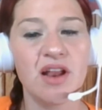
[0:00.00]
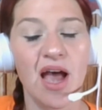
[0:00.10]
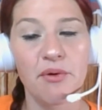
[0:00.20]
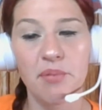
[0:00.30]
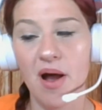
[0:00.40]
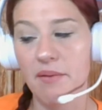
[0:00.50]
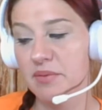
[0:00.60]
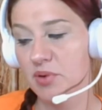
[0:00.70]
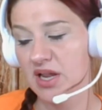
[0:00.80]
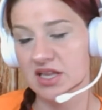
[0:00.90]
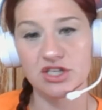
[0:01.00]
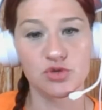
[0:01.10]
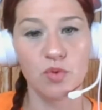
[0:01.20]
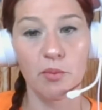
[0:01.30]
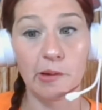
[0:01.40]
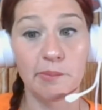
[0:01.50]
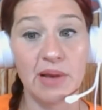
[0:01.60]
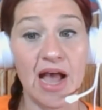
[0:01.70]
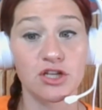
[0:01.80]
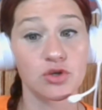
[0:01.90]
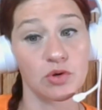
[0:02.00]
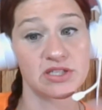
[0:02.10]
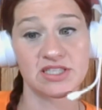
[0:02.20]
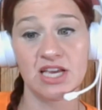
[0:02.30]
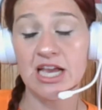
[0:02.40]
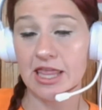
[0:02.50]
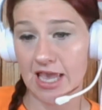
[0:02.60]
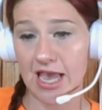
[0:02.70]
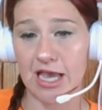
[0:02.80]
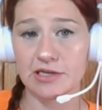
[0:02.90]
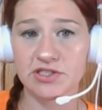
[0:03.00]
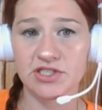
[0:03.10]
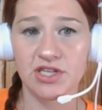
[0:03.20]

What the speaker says: I would probably bring at least one more back towards the end,